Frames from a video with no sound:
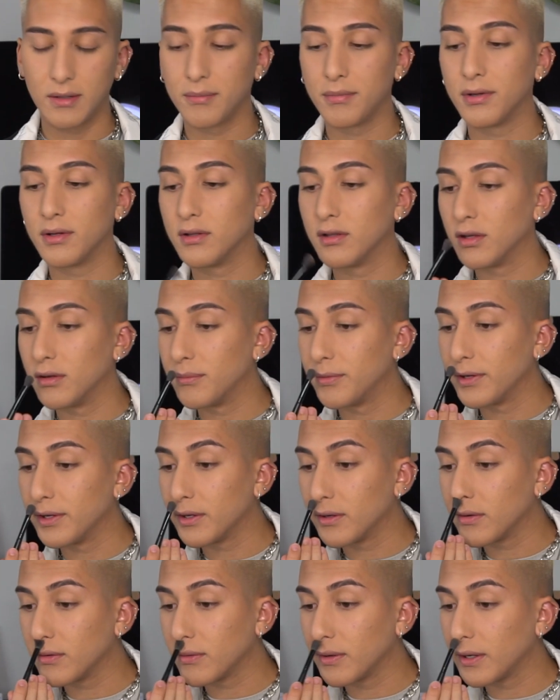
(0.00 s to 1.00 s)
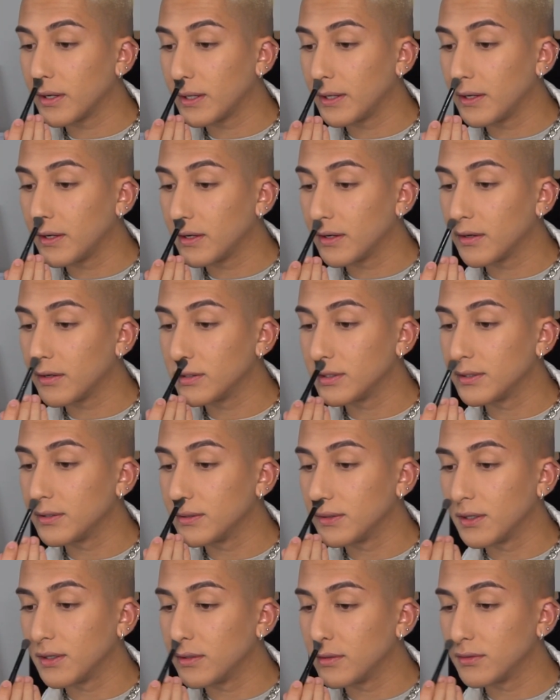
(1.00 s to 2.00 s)
Put a little bit right here under your
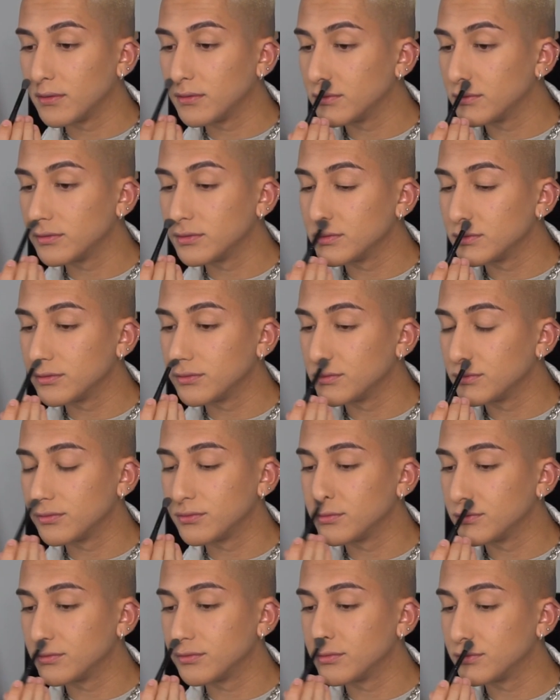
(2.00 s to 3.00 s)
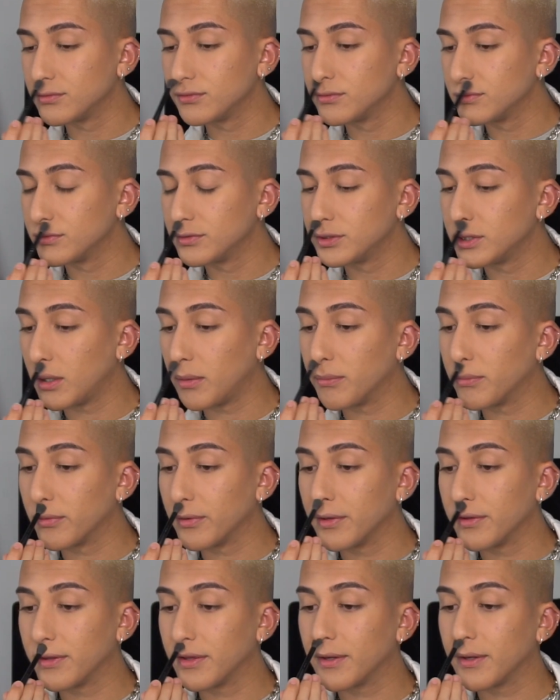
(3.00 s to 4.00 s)
nose. Don't
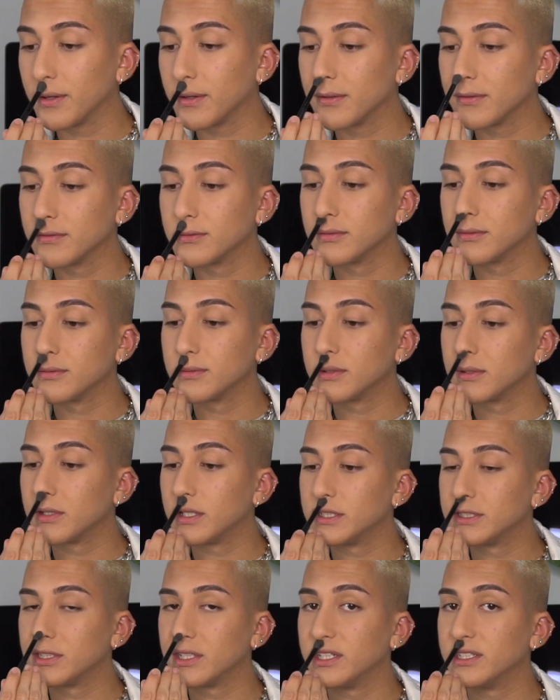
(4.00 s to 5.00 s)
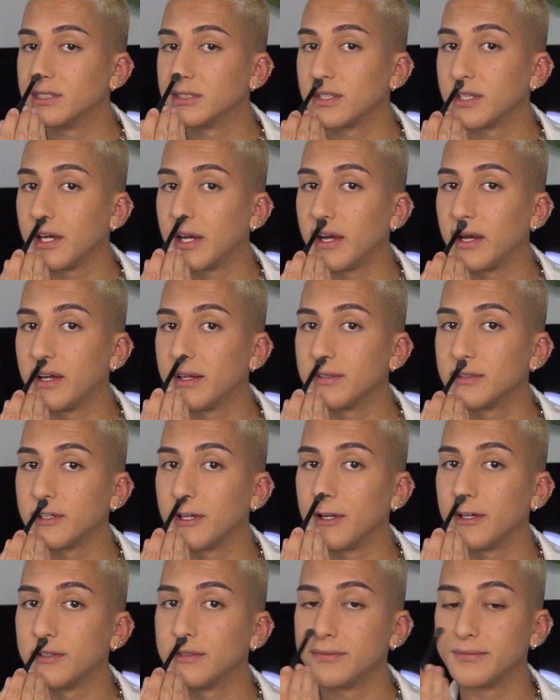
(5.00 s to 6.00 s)
breathe it. Let's get into that,
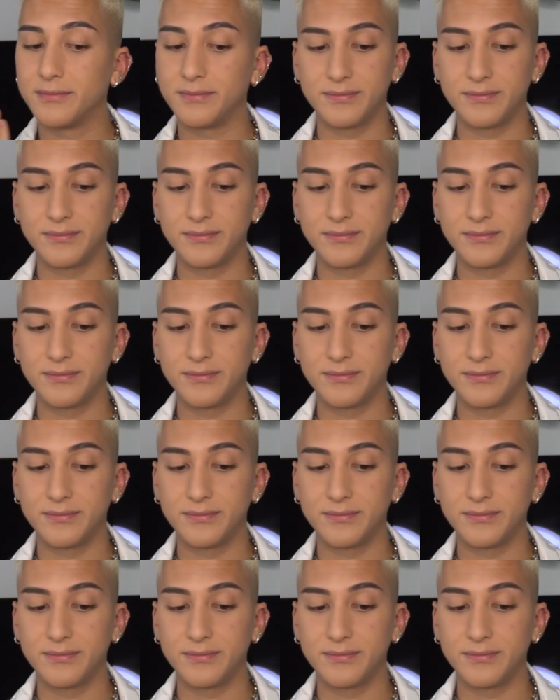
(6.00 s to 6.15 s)
then